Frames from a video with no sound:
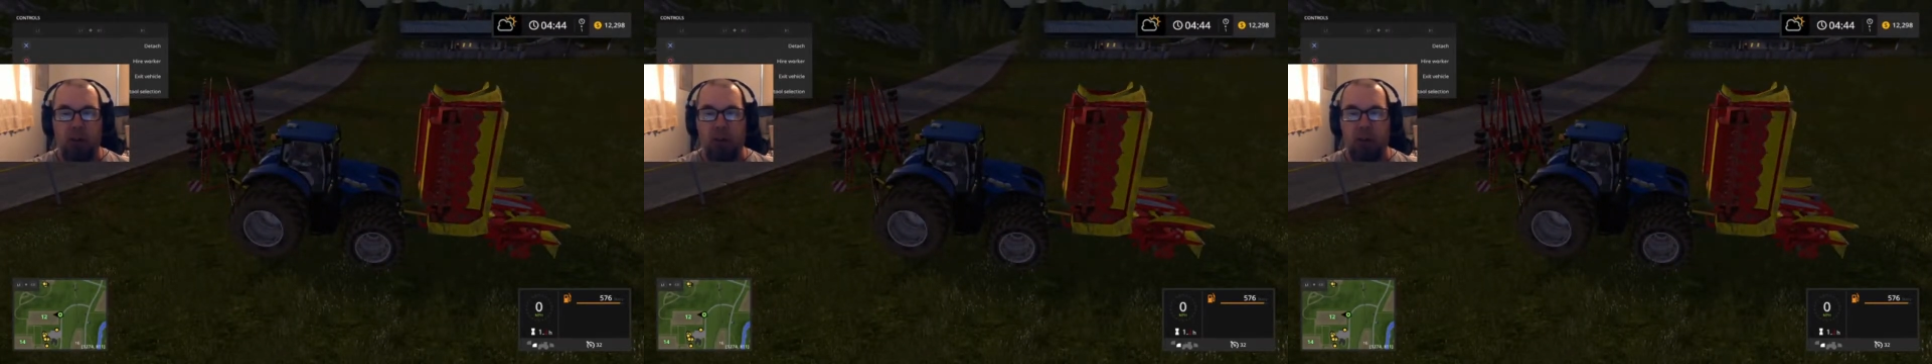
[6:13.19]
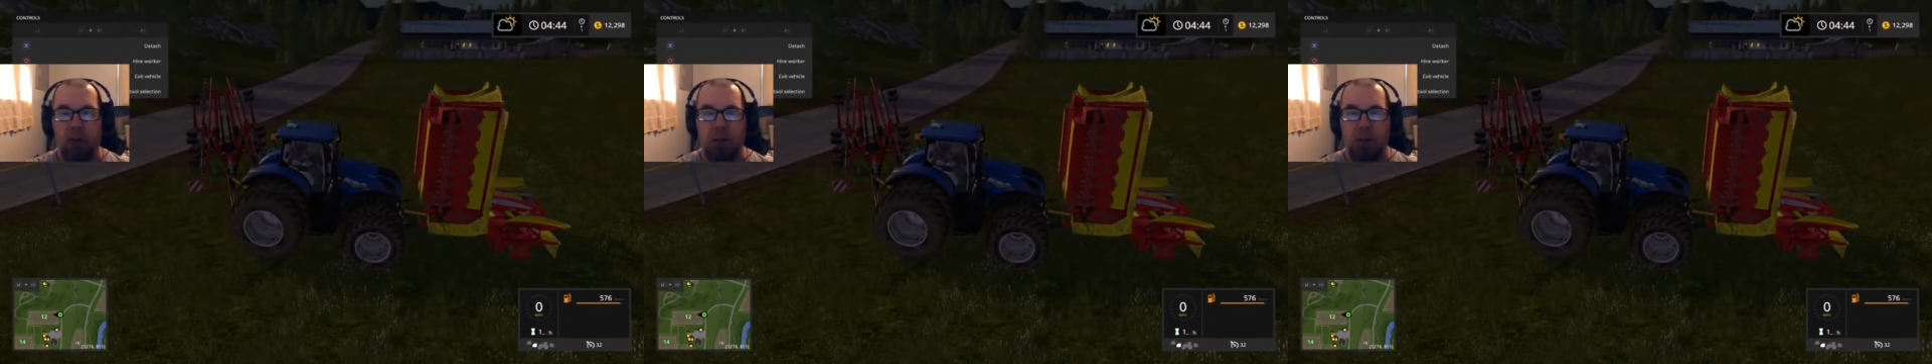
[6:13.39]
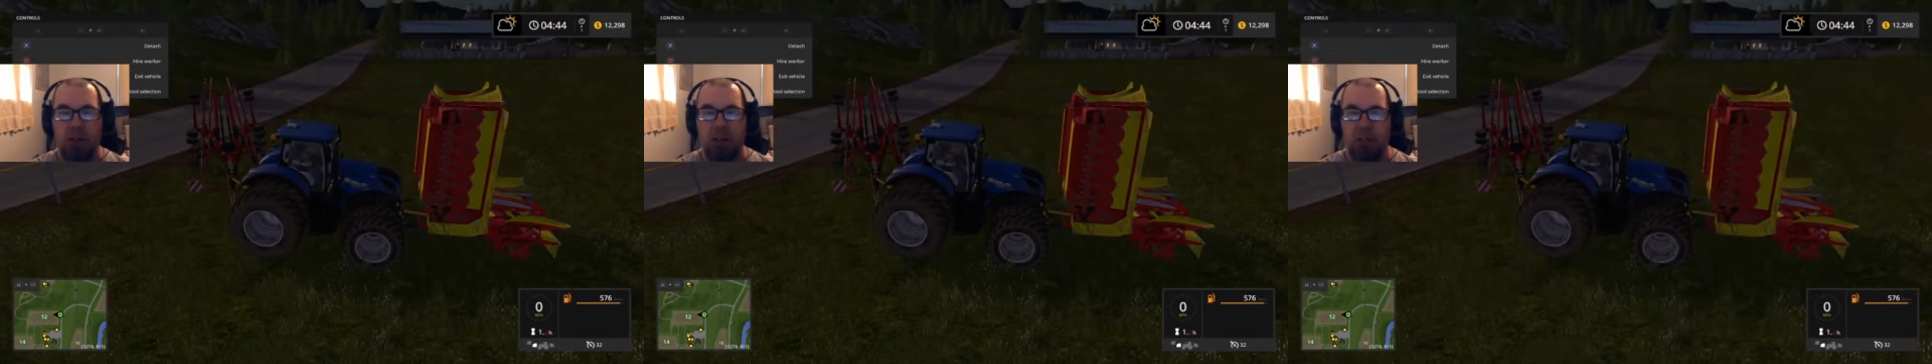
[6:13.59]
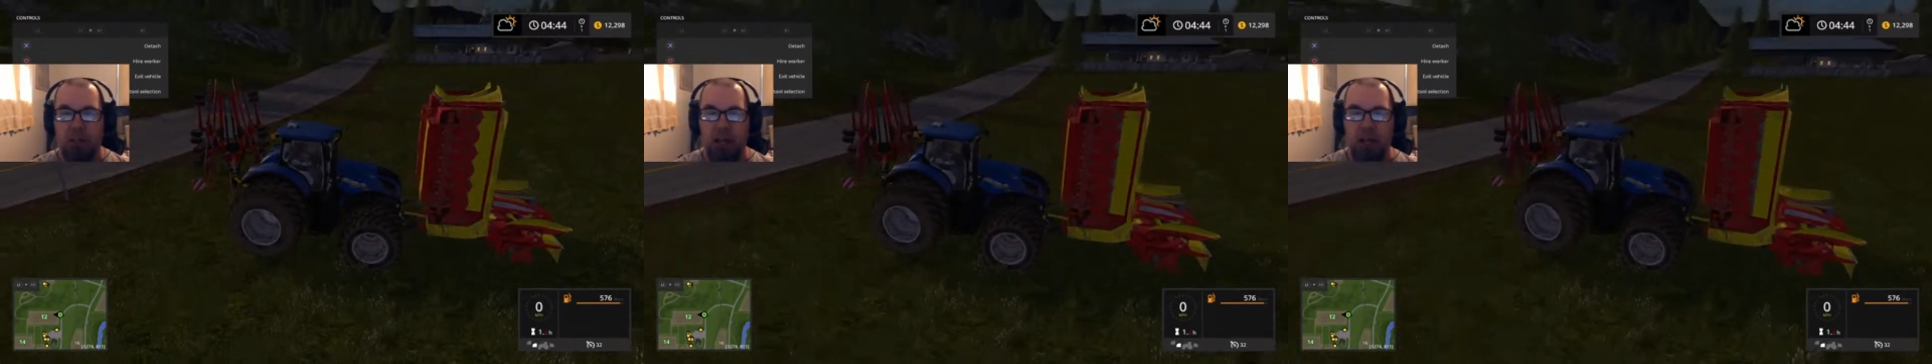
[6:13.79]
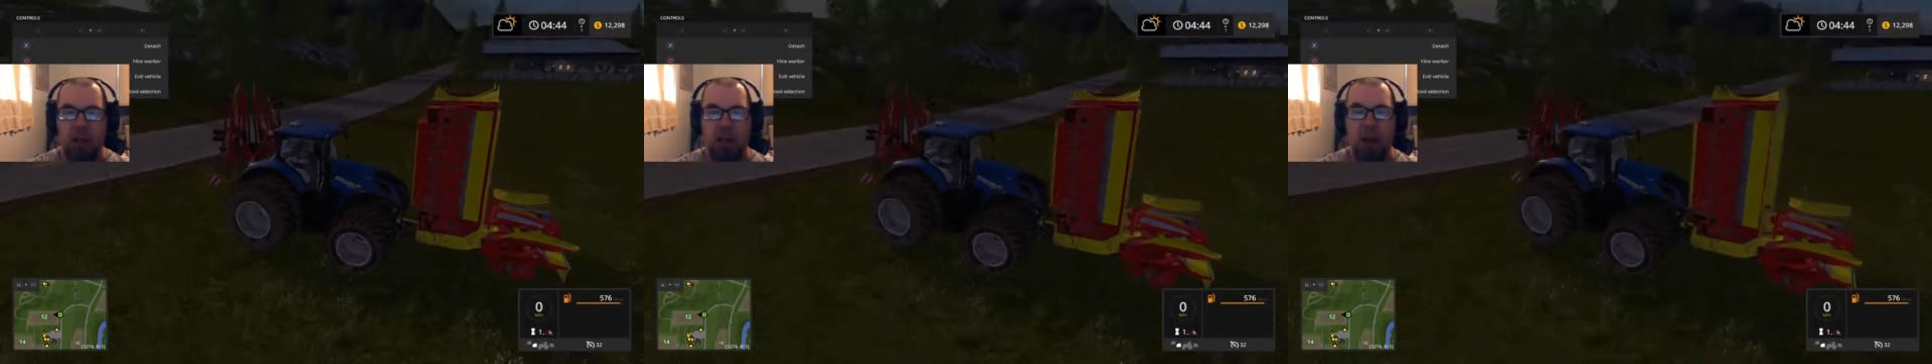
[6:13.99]
As you can
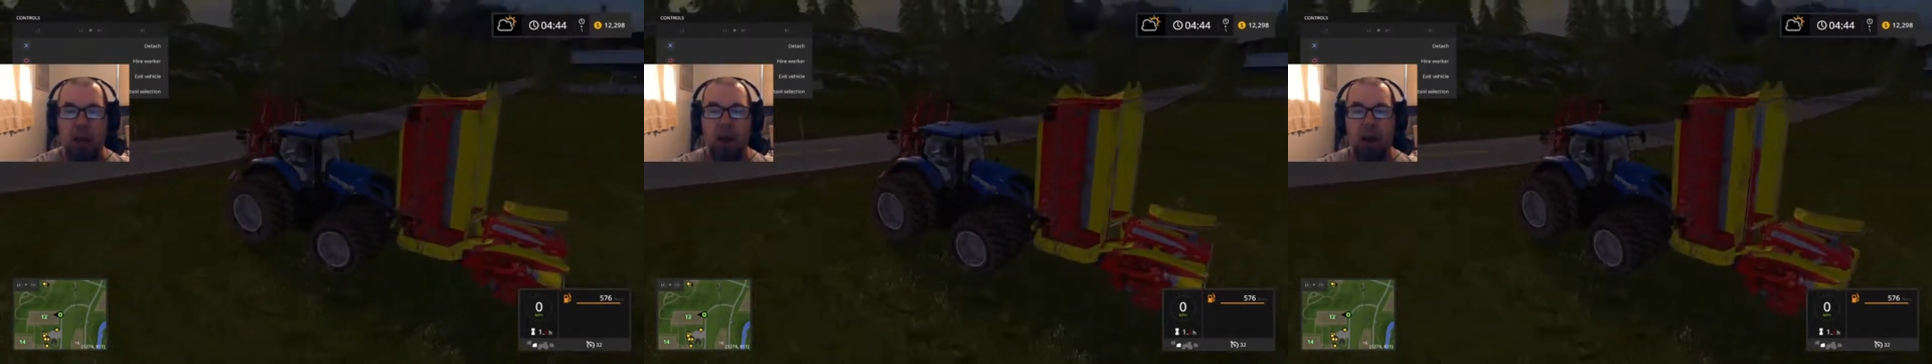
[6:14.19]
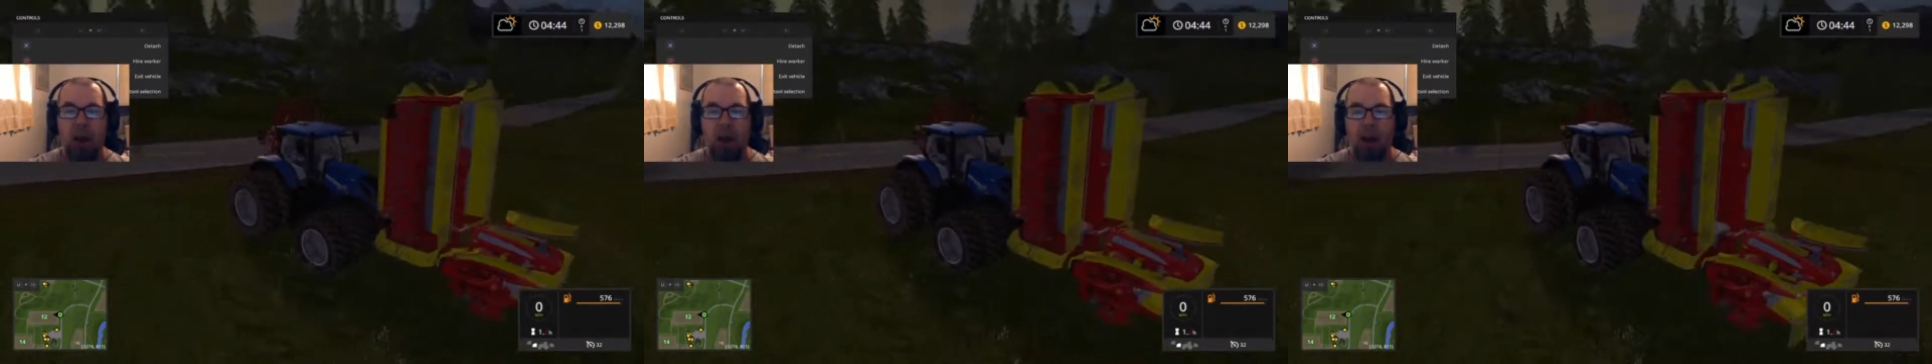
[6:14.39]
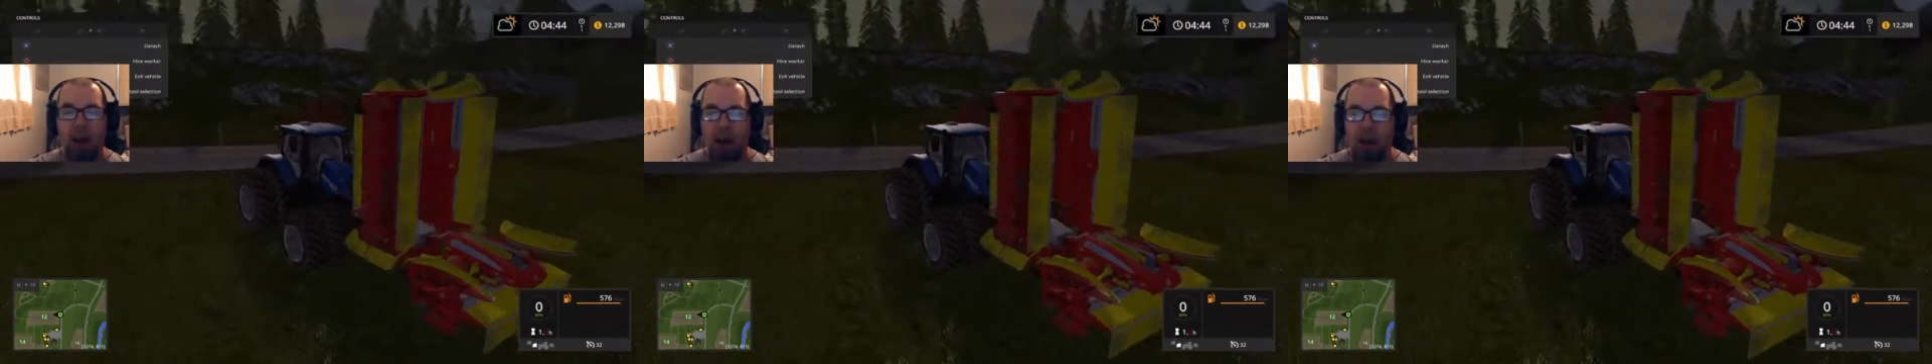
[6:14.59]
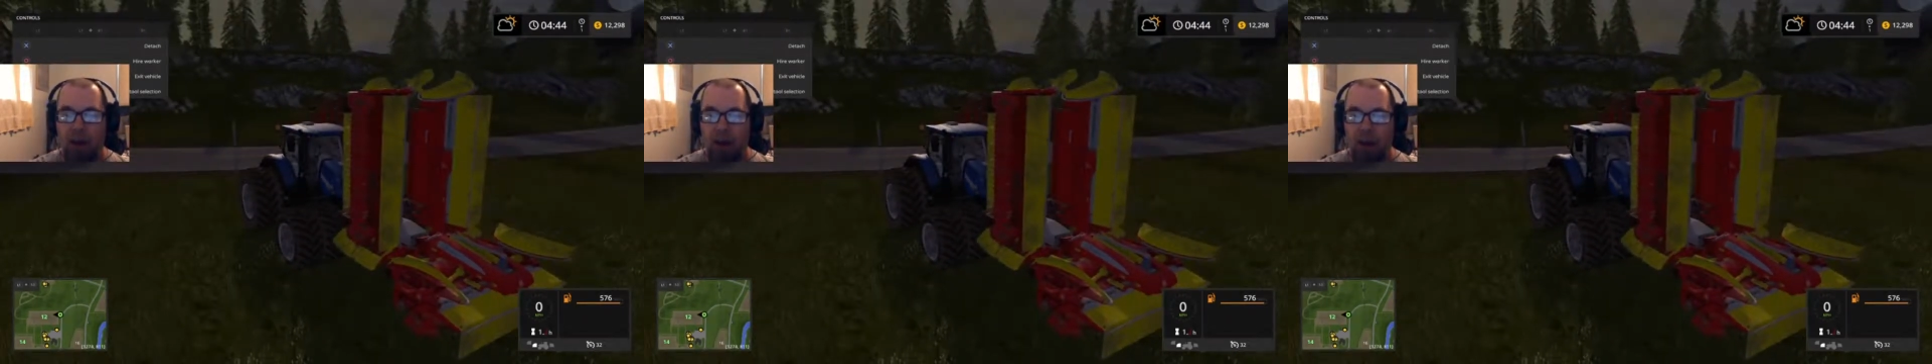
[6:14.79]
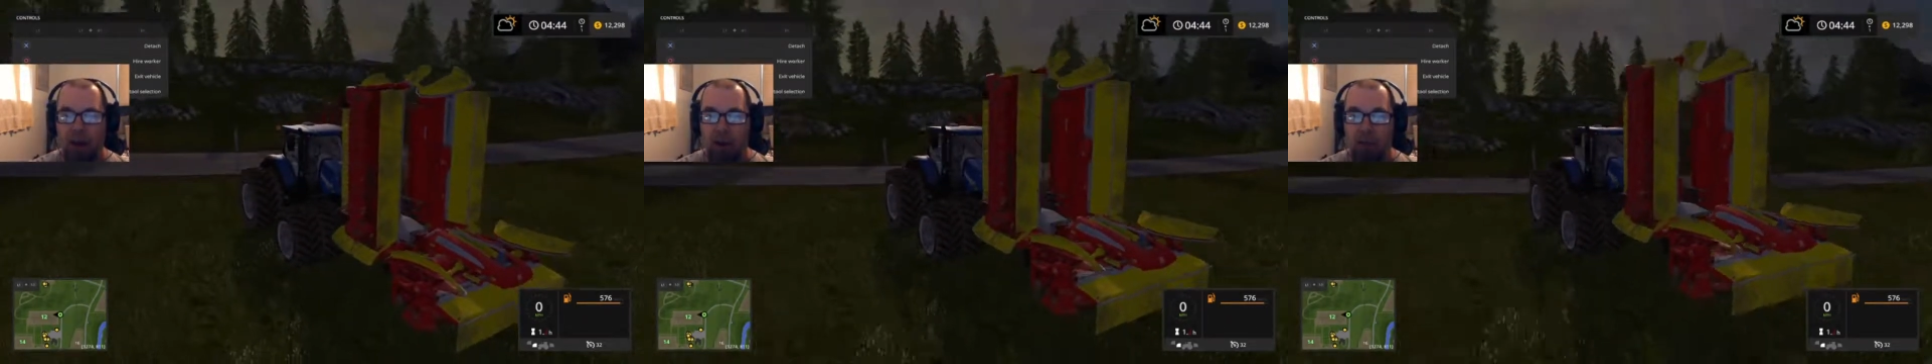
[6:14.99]
see, I
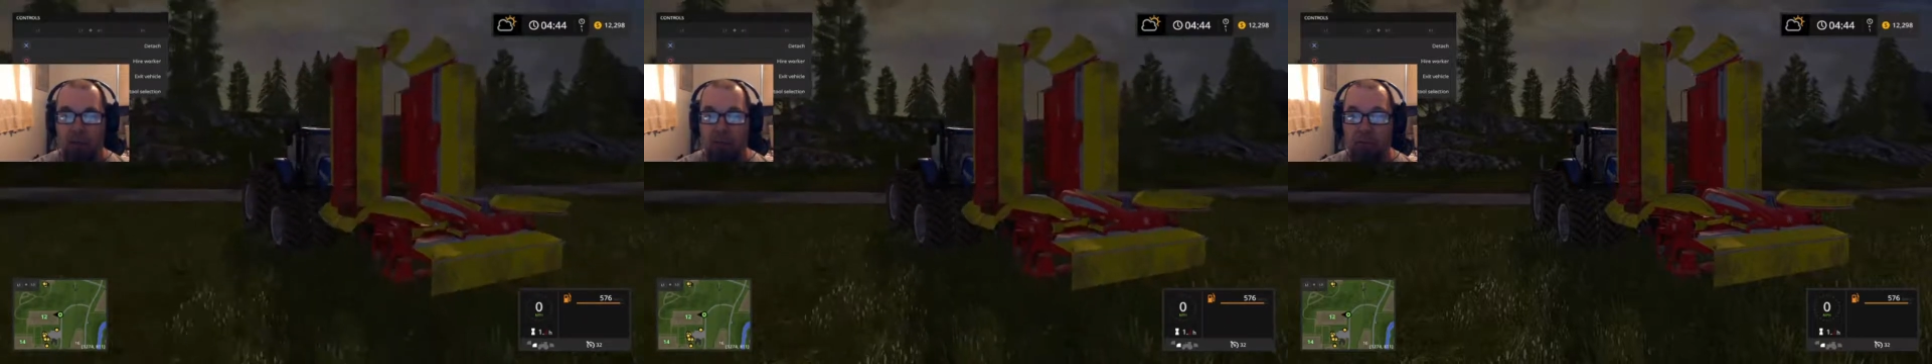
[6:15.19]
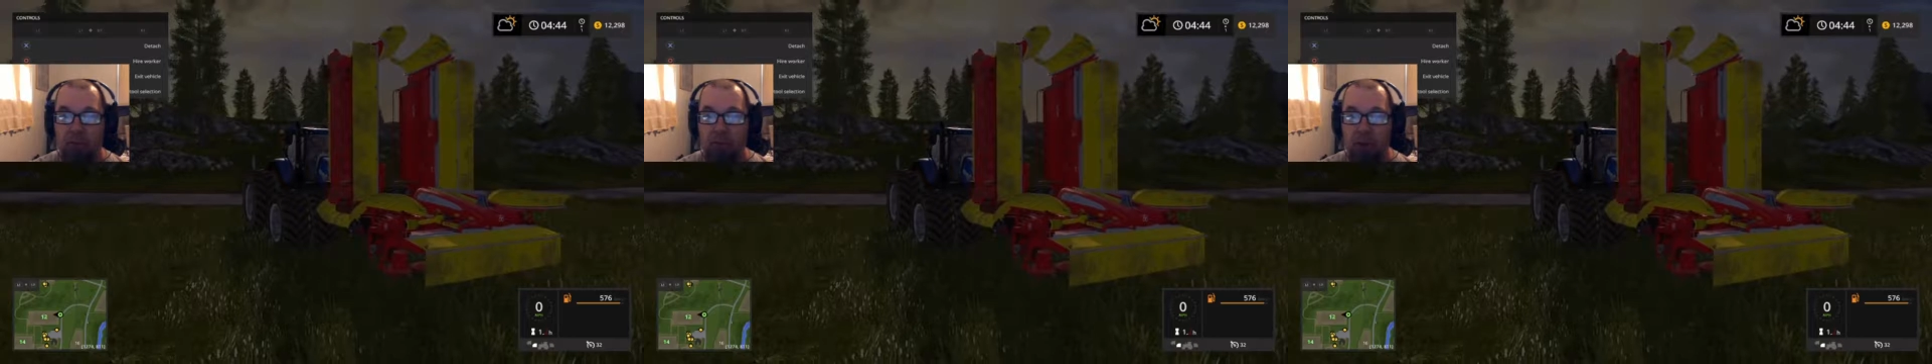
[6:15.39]
have